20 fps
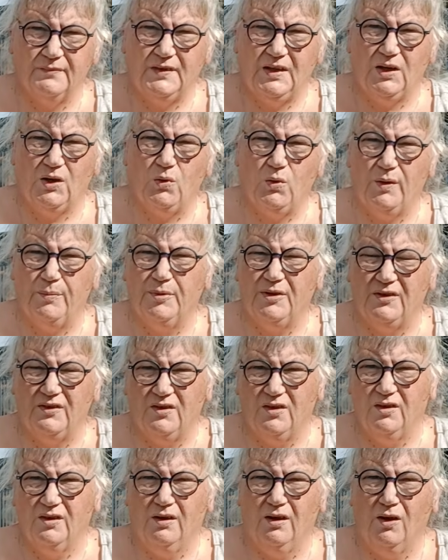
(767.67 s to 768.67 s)
equipment
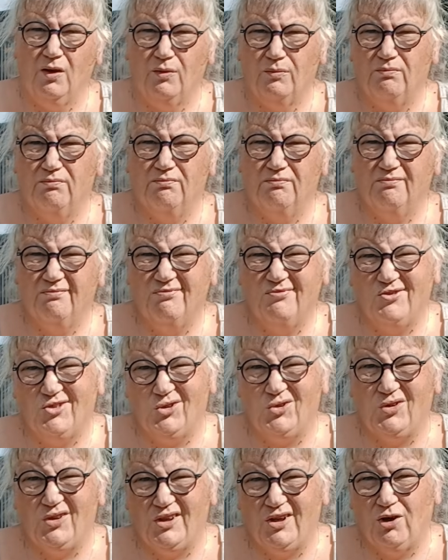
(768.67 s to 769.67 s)
to,
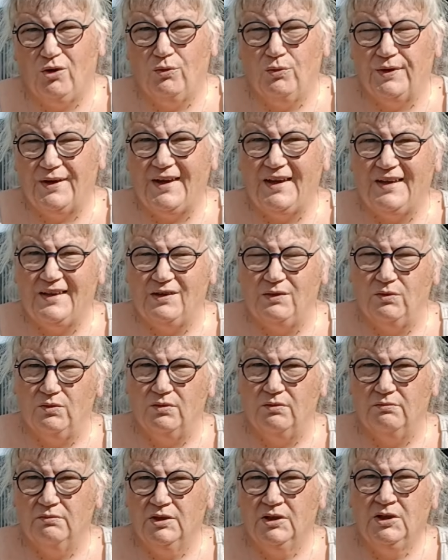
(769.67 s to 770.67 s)
do the old garden